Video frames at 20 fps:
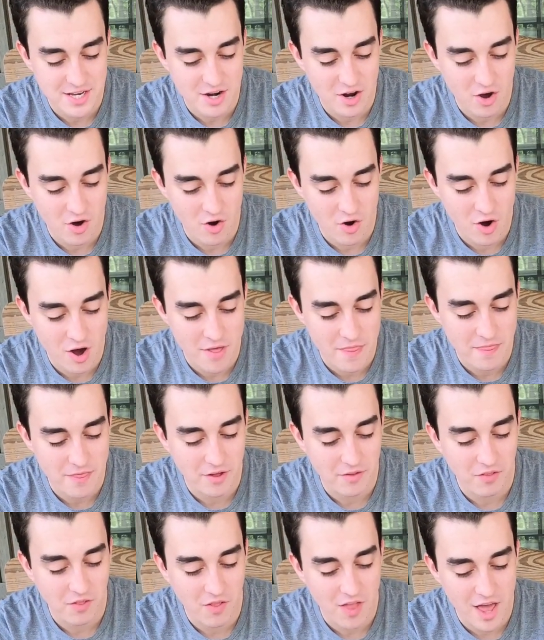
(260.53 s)
it on
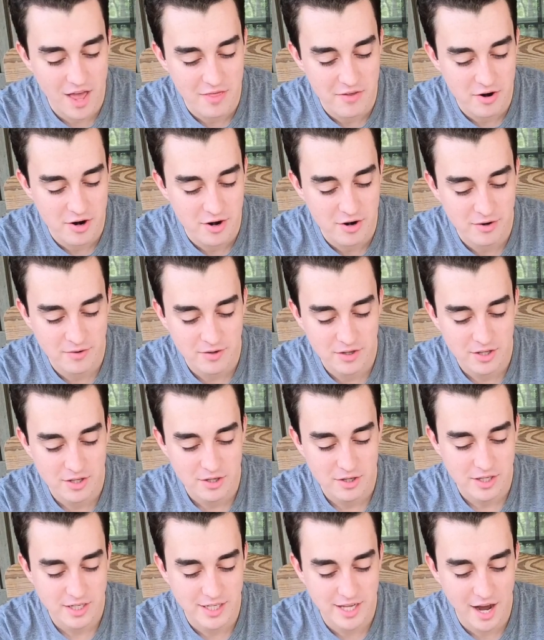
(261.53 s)
the leather
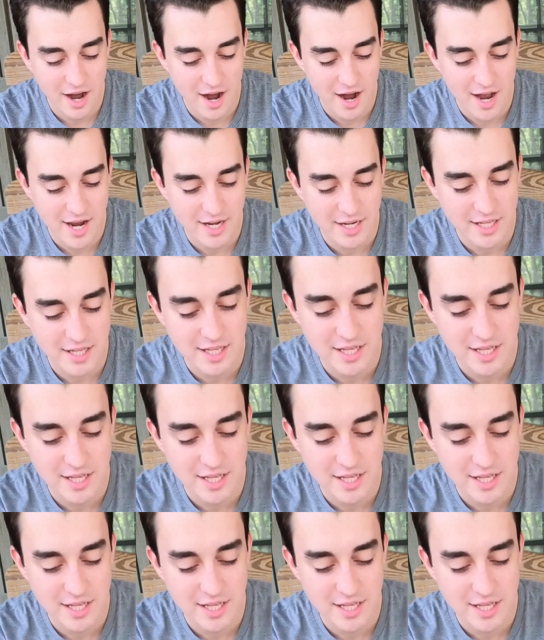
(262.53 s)
guide